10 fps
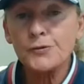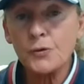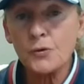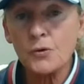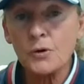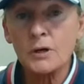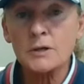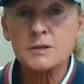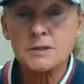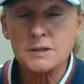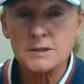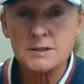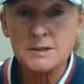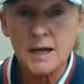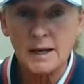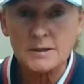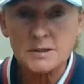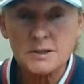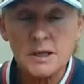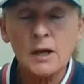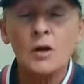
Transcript: for success,